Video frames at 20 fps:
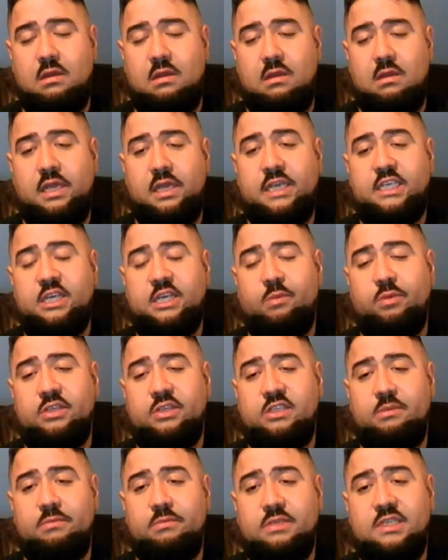linked up with
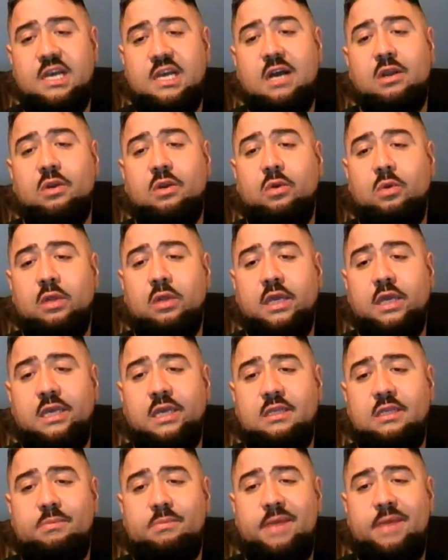some soccer
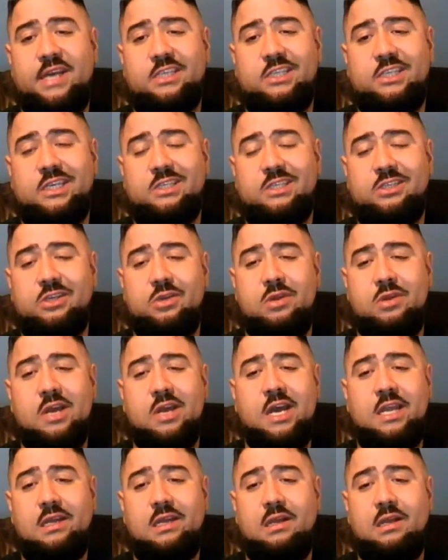hooligans, Manchester
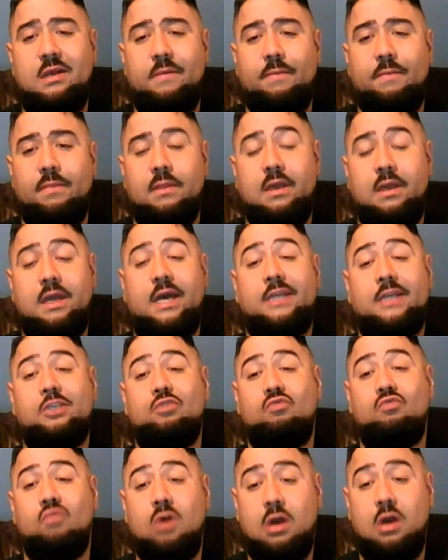United, got
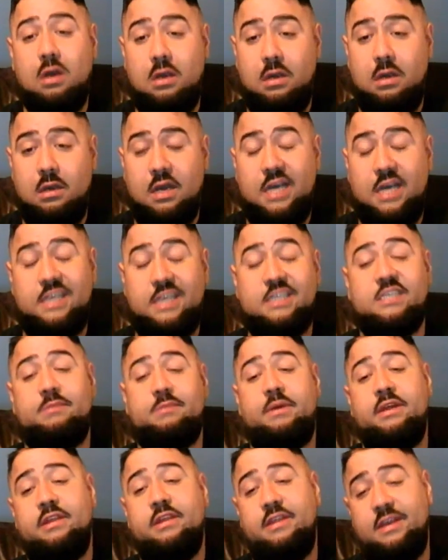drunk. I did some
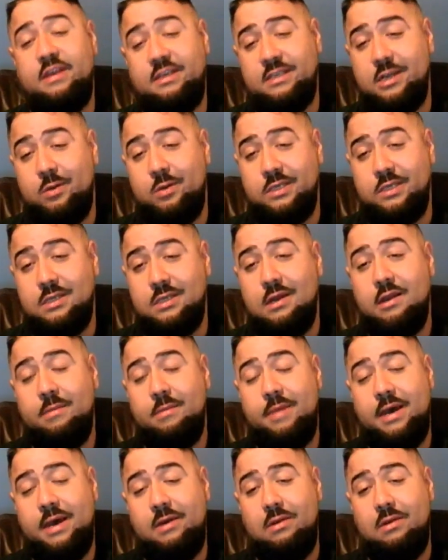other things I don't want to talk
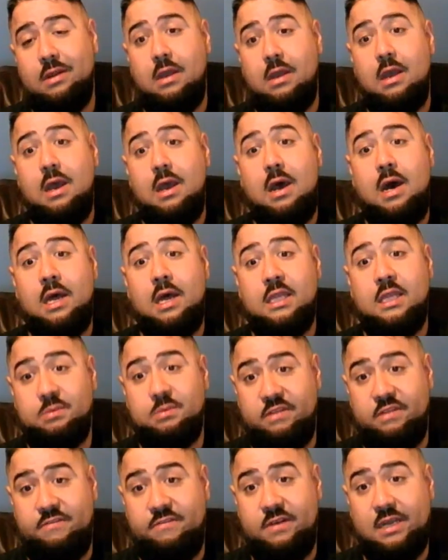about on this
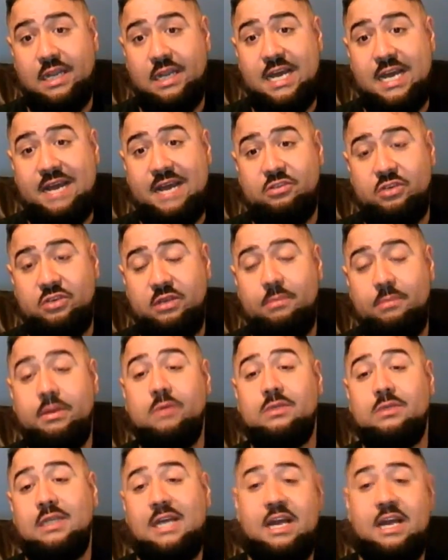motherfucking live stream, but it was
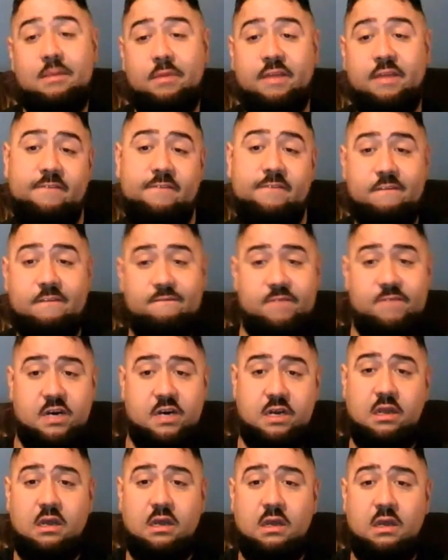a lot of motherfucking
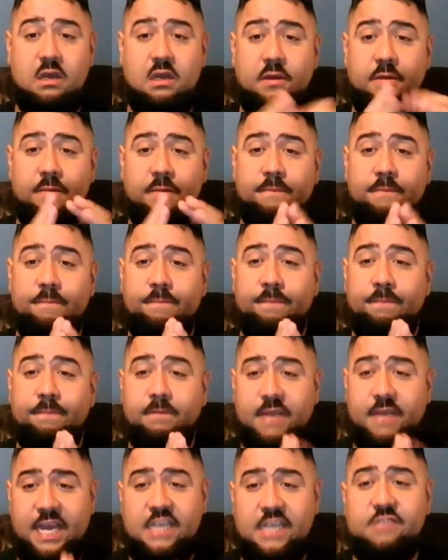fun.
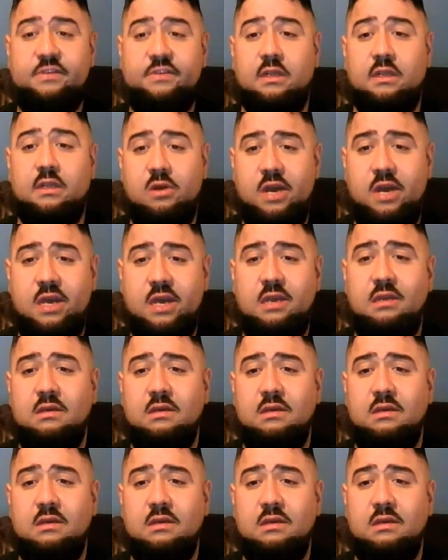Gainesville, okay.